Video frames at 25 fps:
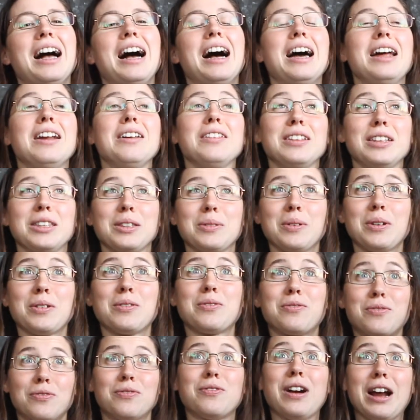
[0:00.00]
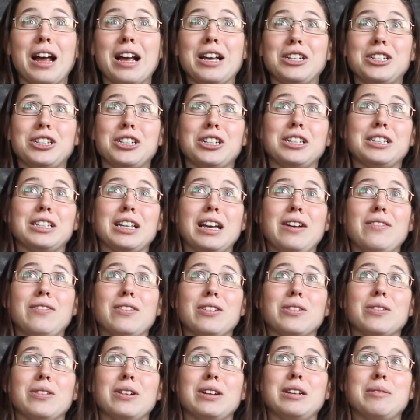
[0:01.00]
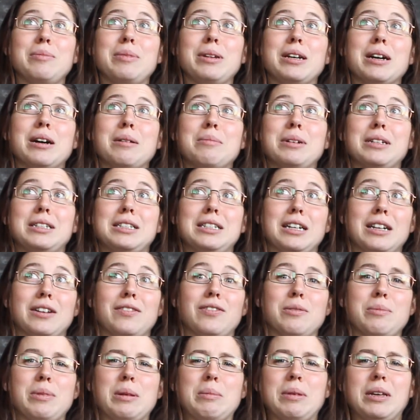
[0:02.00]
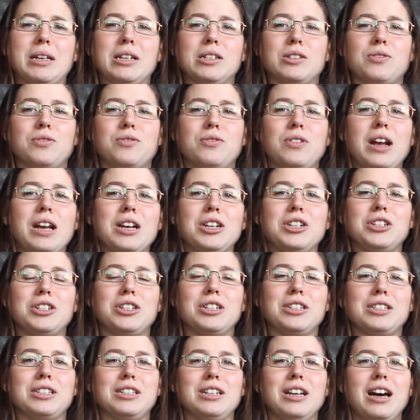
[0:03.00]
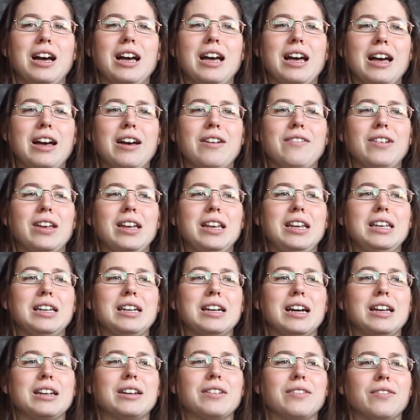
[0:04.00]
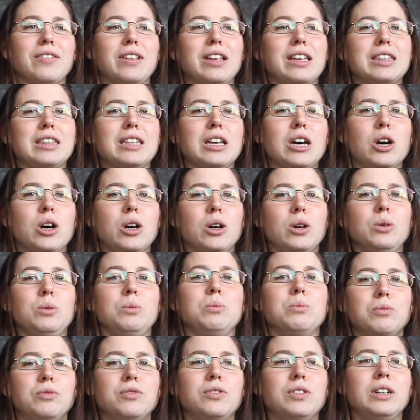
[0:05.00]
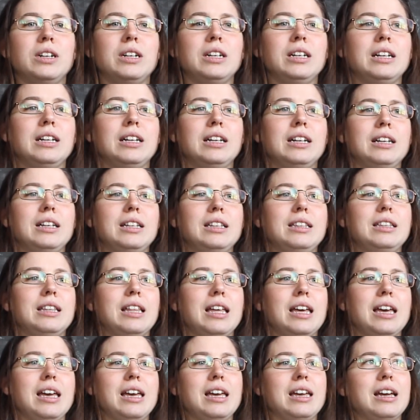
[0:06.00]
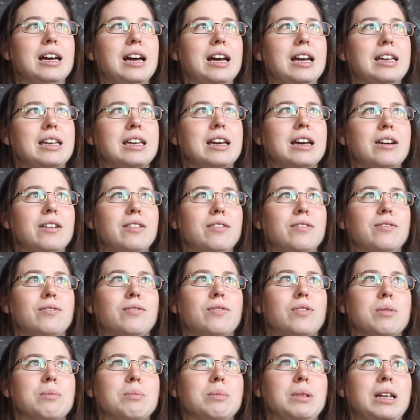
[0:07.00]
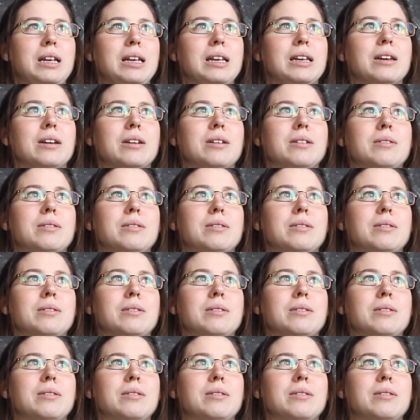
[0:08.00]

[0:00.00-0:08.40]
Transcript: I don't think the word fresh is ever going to become a tic for me because fresh does not have any kind of like the oomph that I get from like